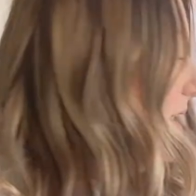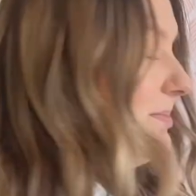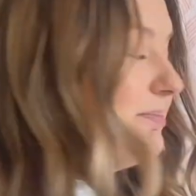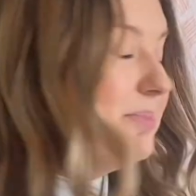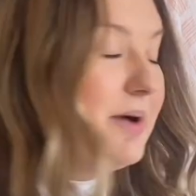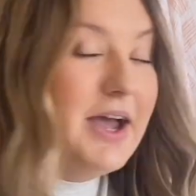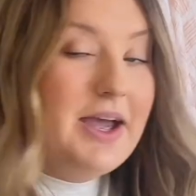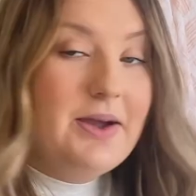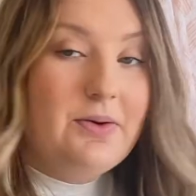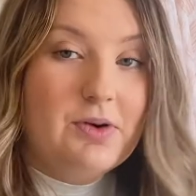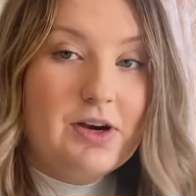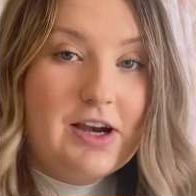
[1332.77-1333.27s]

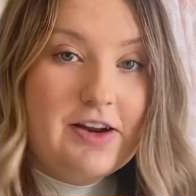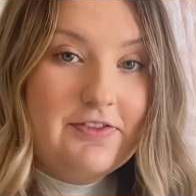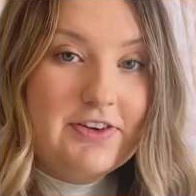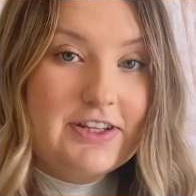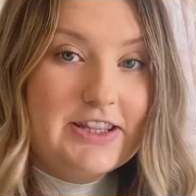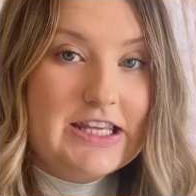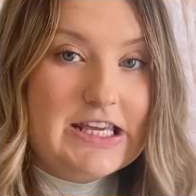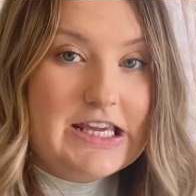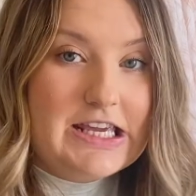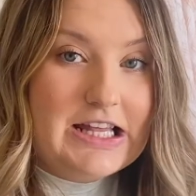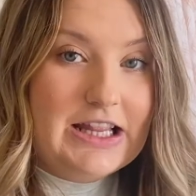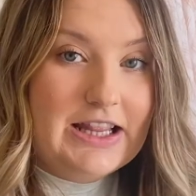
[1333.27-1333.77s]
But whenever
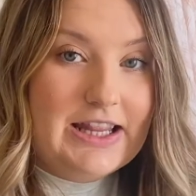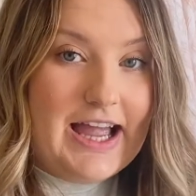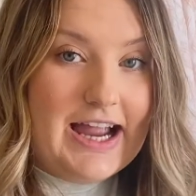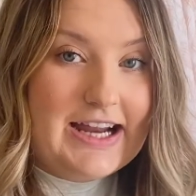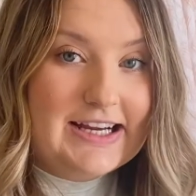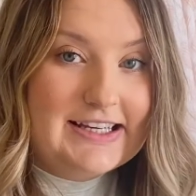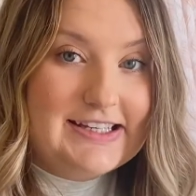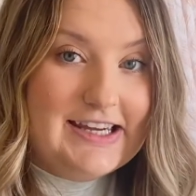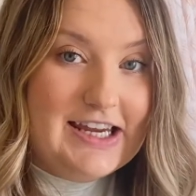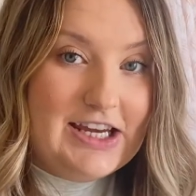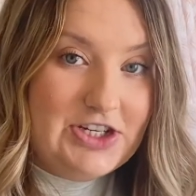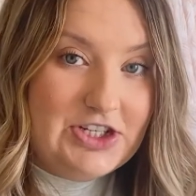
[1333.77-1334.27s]
the
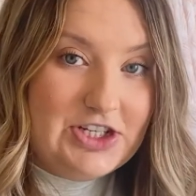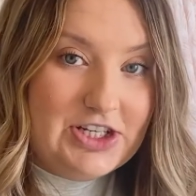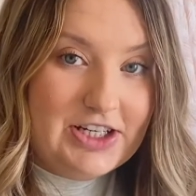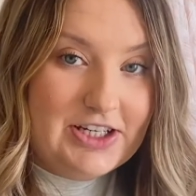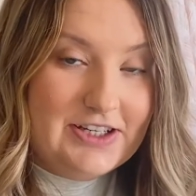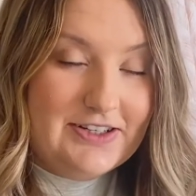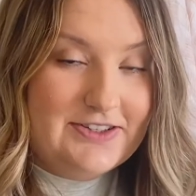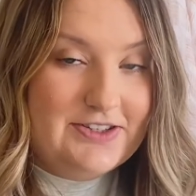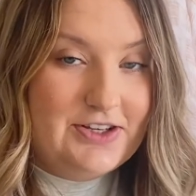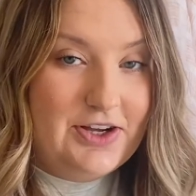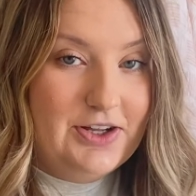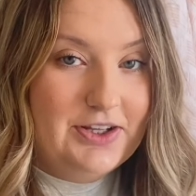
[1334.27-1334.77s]
lactation
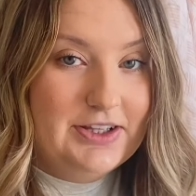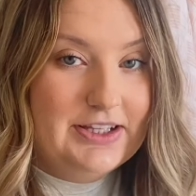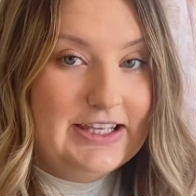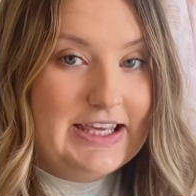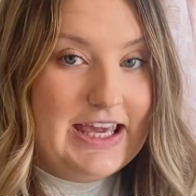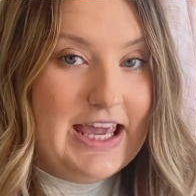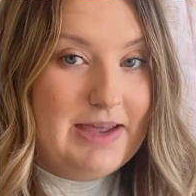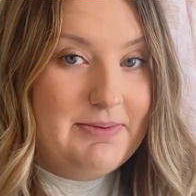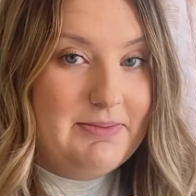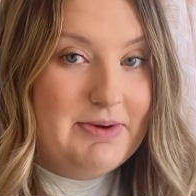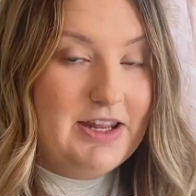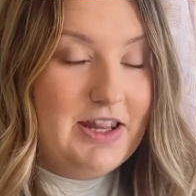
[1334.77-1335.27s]
consultant
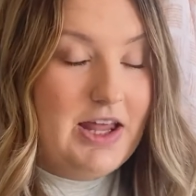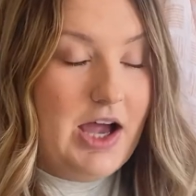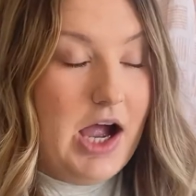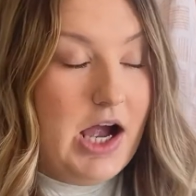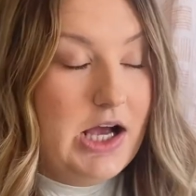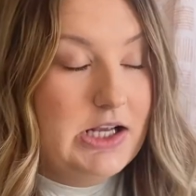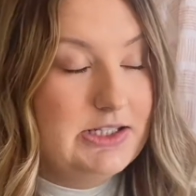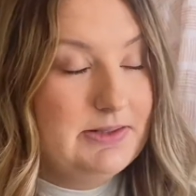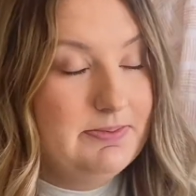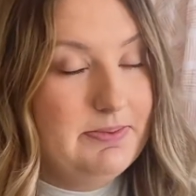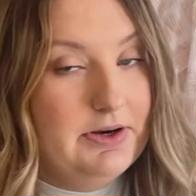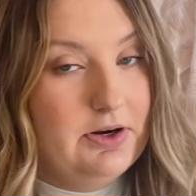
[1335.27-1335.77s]
came in the
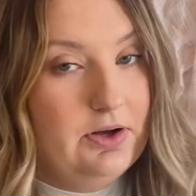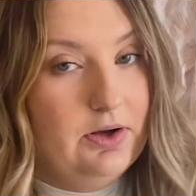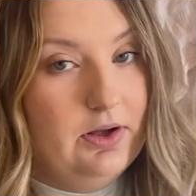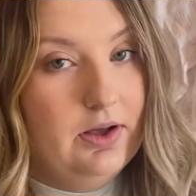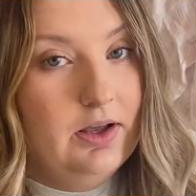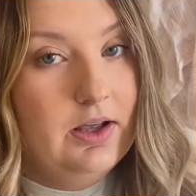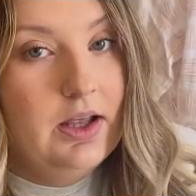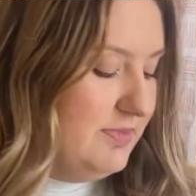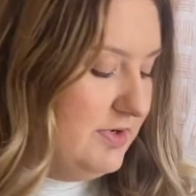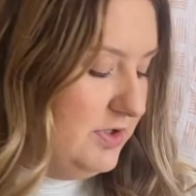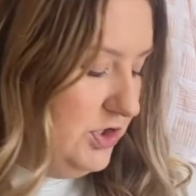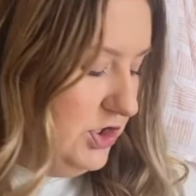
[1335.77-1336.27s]

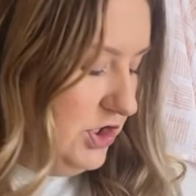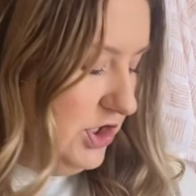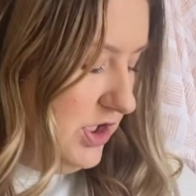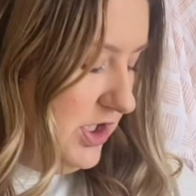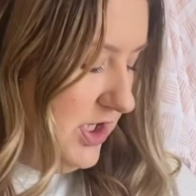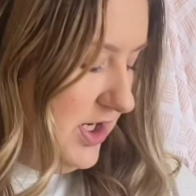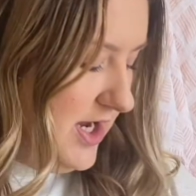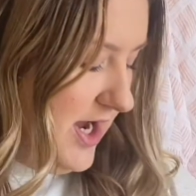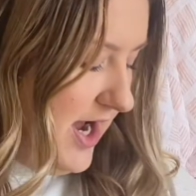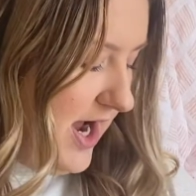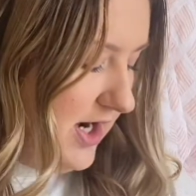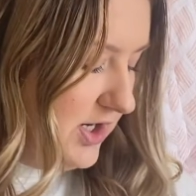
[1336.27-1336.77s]
hospital,
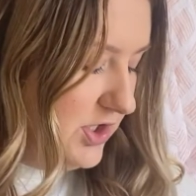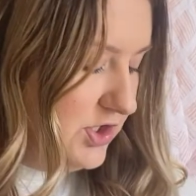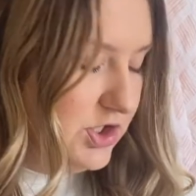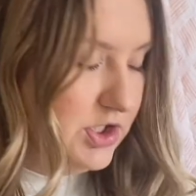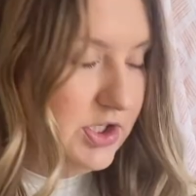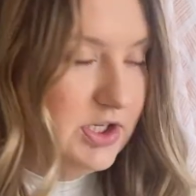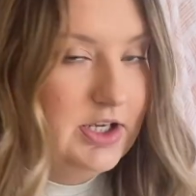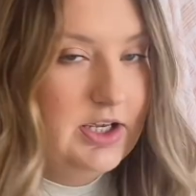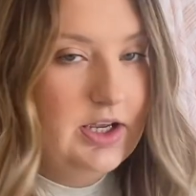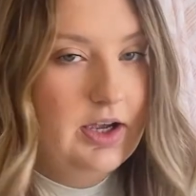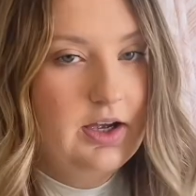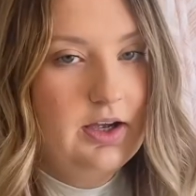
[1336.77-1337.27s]
she
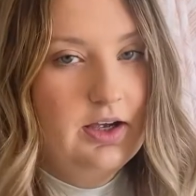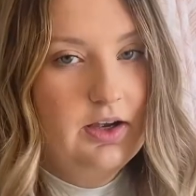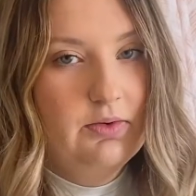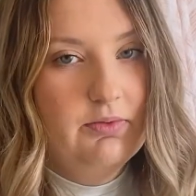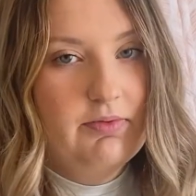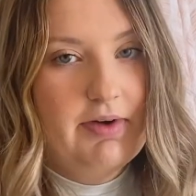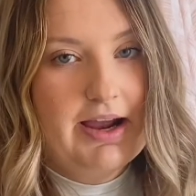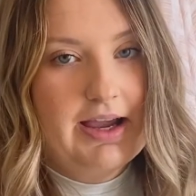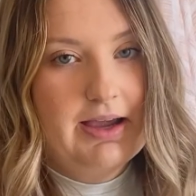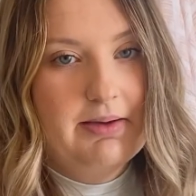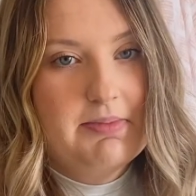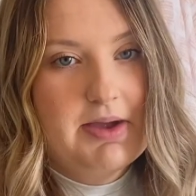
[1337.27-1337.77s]
actually
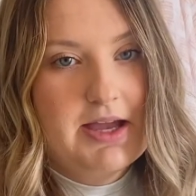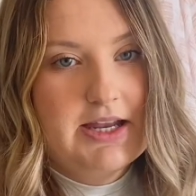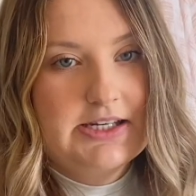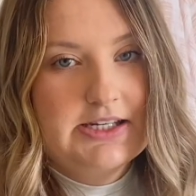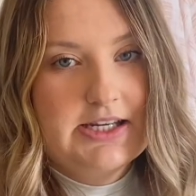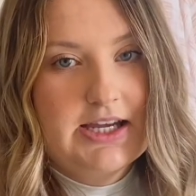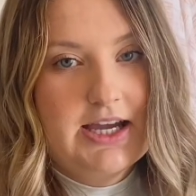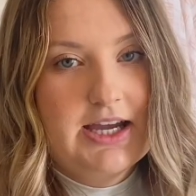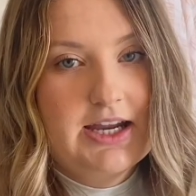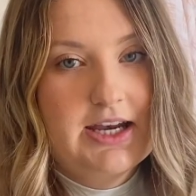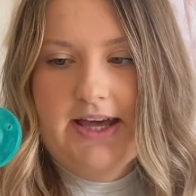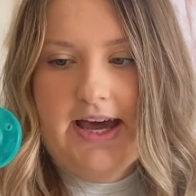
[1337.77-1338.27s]

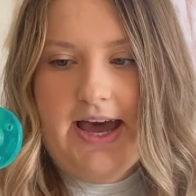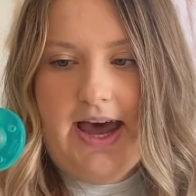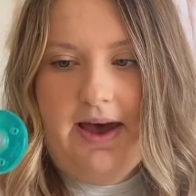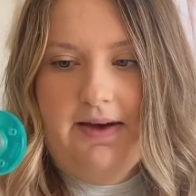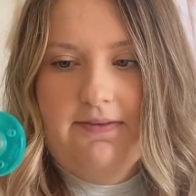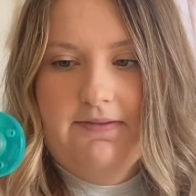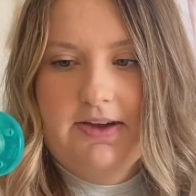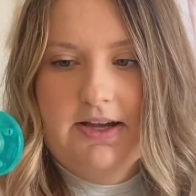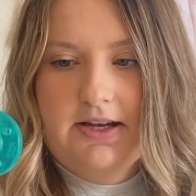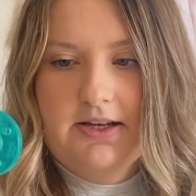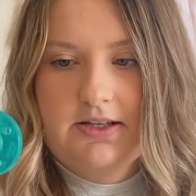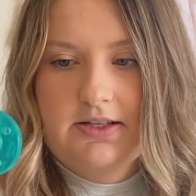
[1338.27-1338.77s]
recommended the
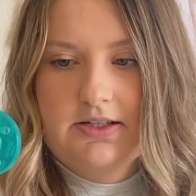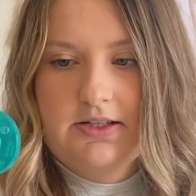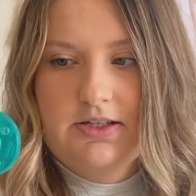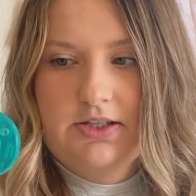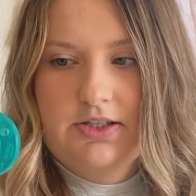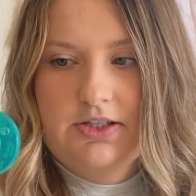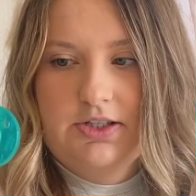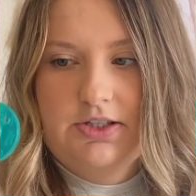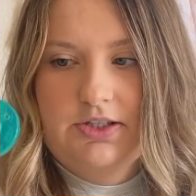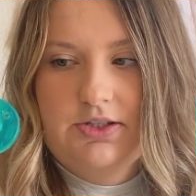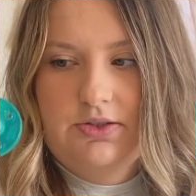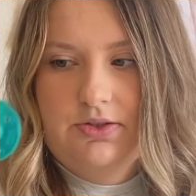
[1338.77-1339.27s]
Avent
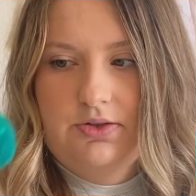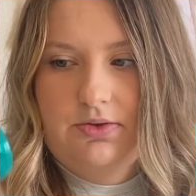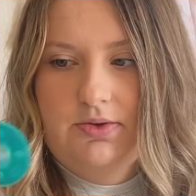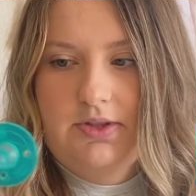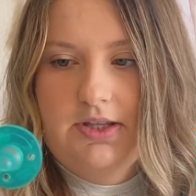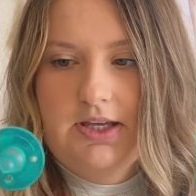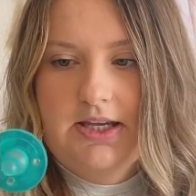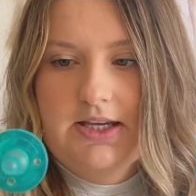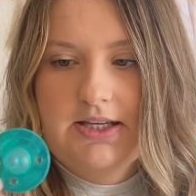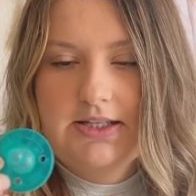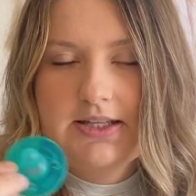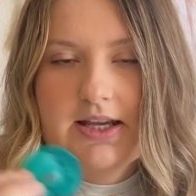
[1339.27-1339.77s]

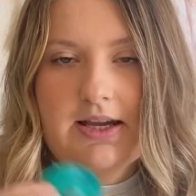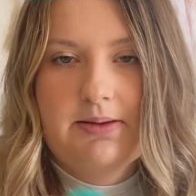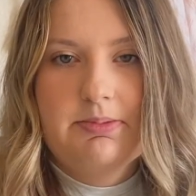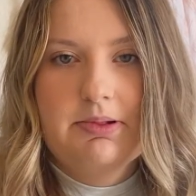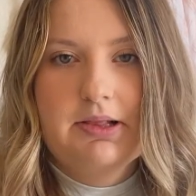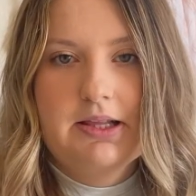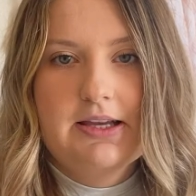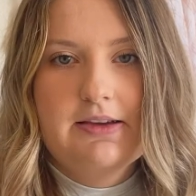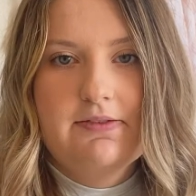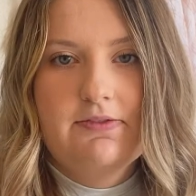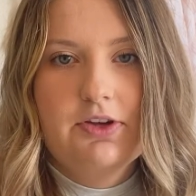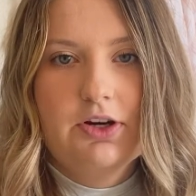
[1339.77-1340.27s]
Soothies, I
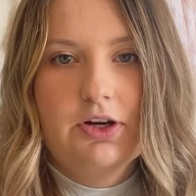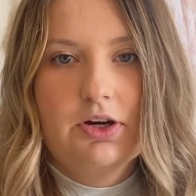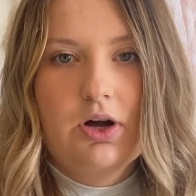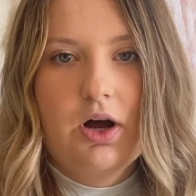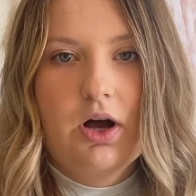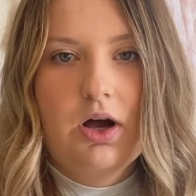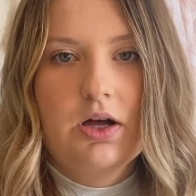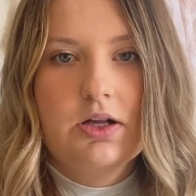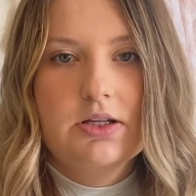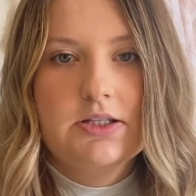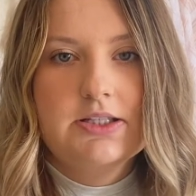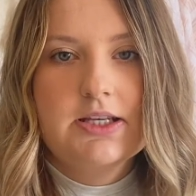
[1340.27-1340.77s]
believe they're
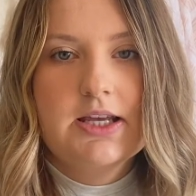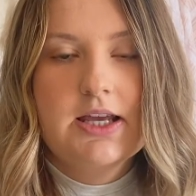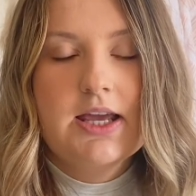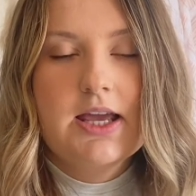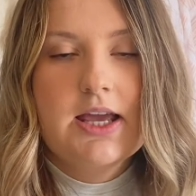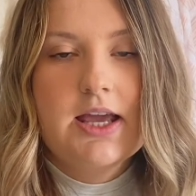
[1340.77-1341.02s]
called.